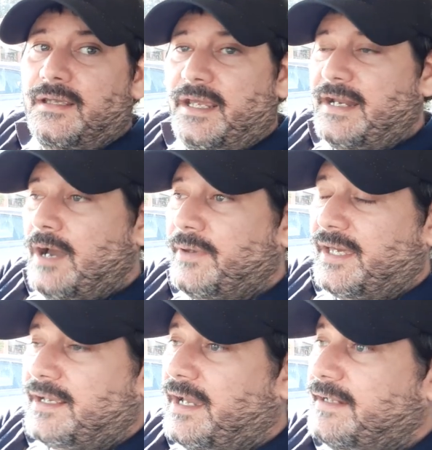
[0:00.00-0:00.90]
And now we
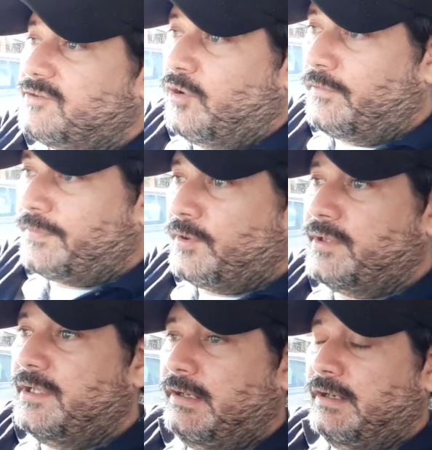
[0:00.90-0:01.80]
got a guy that's over
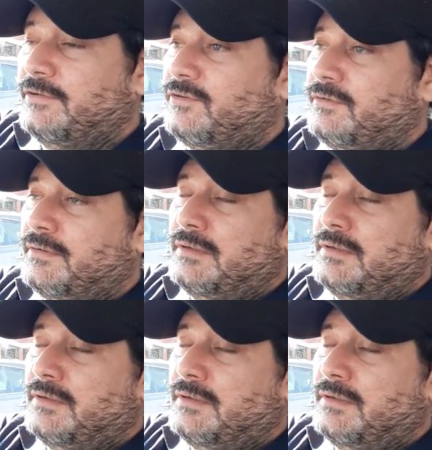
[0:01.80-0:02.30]
30 years